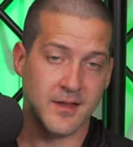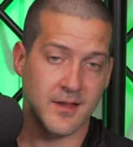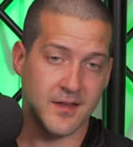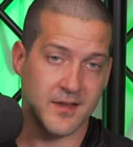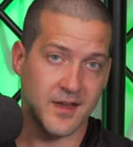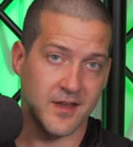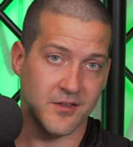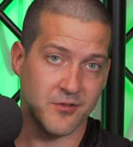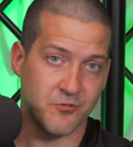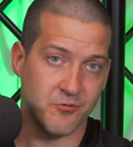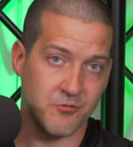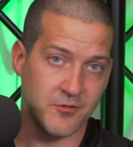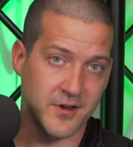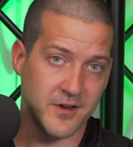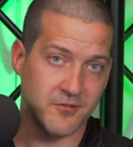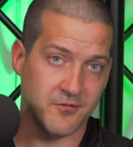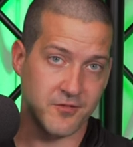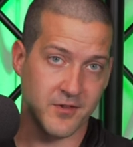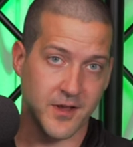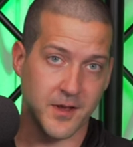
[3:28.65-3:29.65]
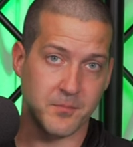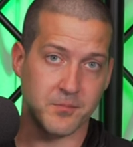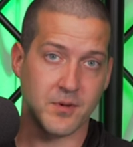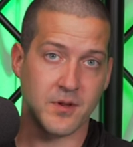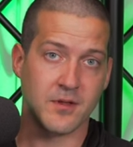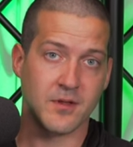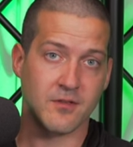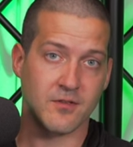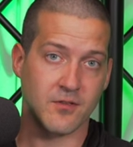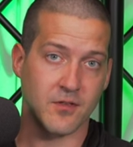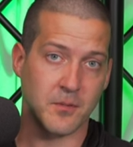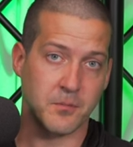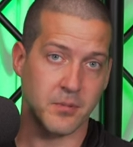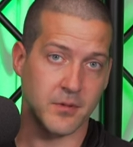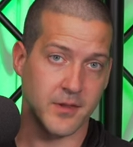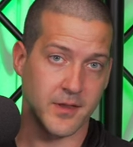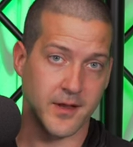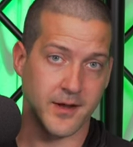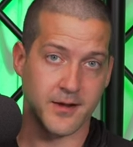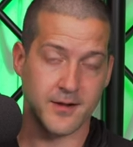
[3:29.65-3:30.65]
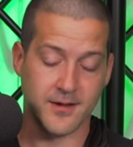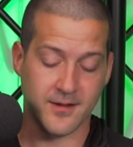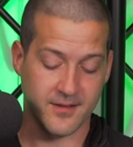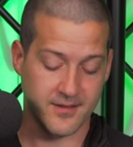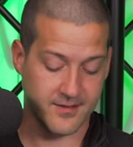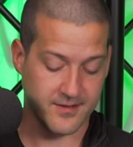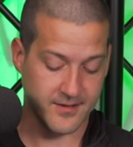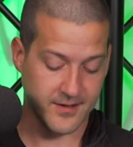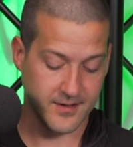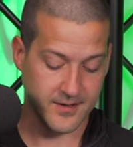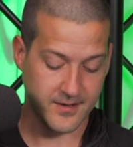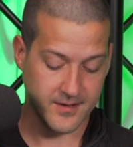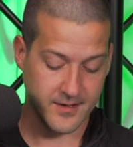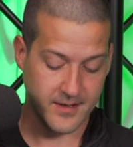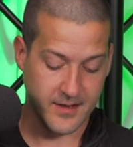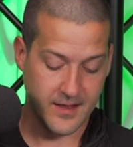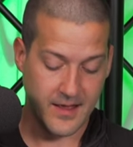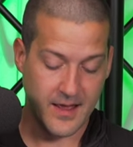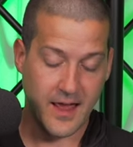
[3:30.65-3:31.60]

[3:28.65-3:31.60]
it gets reflipped so the polarity is synced,